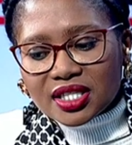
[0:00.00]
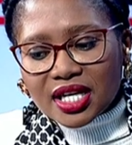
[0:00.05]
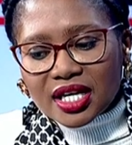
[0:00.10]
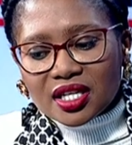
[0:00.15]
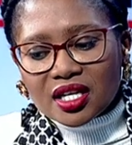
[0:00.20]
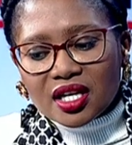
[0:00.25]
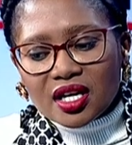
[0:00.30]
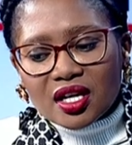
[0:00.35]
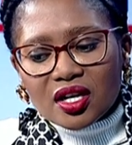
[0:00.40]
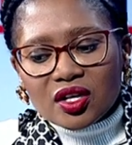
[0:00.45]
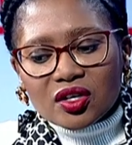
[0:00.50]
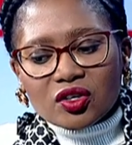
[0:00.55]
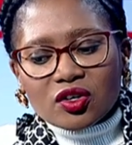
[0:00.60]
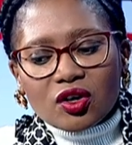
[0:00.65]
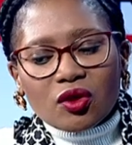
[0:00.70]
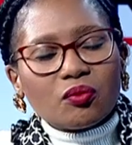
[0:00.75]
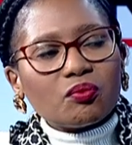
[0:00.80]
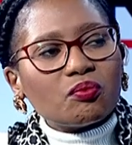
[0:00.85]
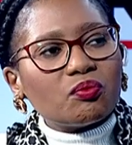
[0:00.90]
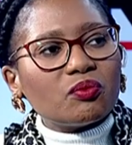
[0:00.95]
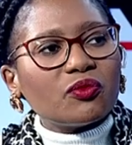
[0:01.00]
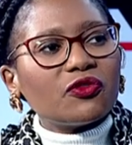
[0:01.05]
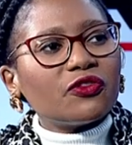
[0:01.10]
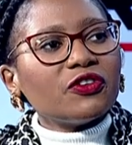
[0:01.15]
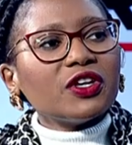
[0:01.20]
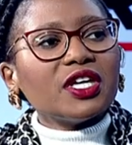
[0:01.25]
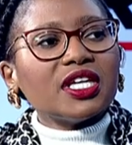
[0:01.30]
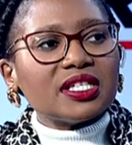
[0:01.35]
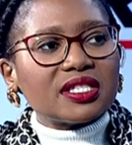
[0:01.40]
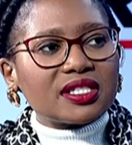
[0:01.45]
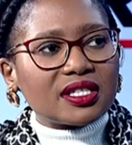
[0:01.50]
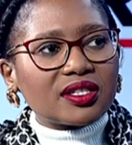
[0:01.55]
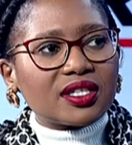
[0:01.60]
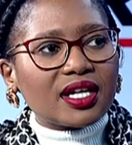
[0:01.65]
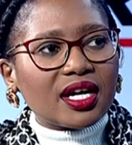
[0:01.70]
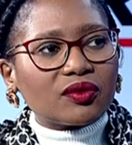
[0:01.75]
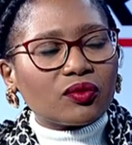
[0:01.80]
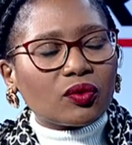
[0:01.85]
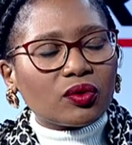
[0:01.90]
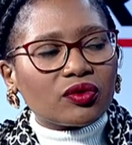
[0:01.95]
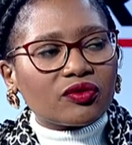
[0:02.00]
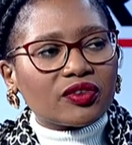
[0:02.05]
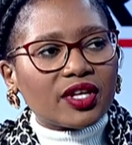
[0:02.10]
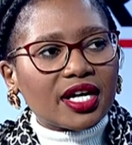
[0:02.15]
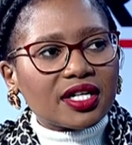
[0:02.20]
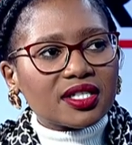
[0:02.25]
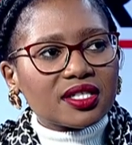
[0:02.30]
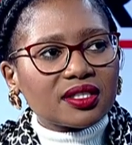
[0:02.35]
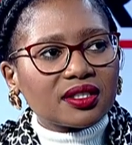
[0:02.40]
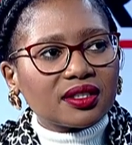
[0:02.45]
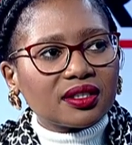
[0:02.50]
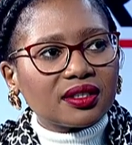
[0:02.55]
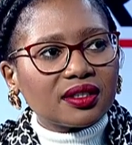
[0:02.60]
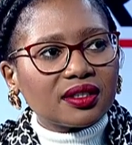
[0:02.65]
and, fees and all of that?